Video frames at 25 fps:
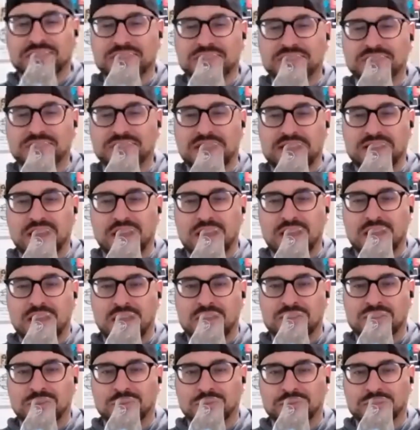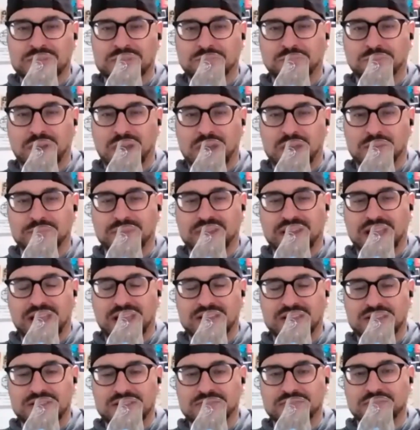isn't like a, a, totally brown
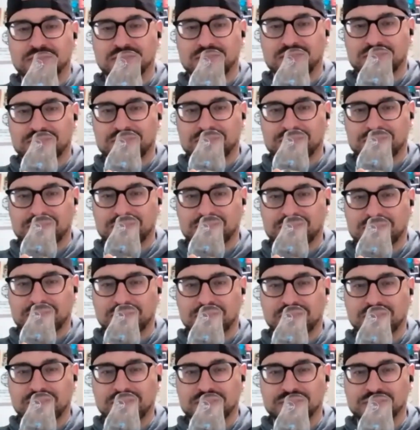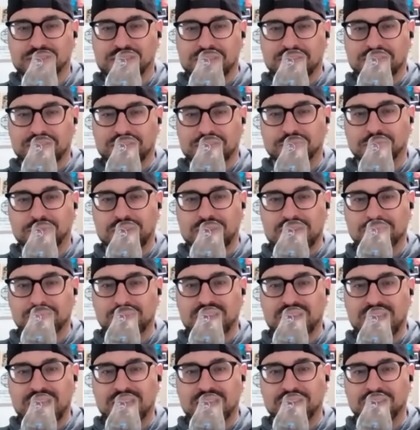banana either. This is still a slightly green
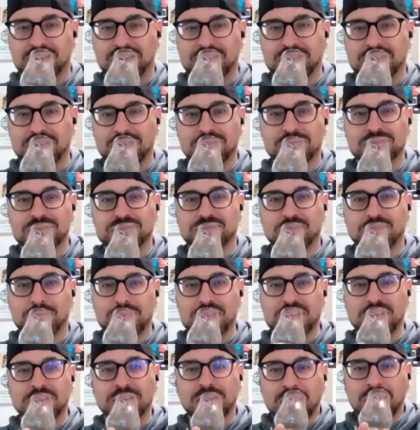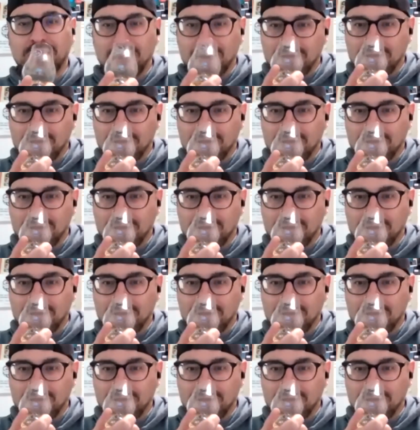banana on the nose for me.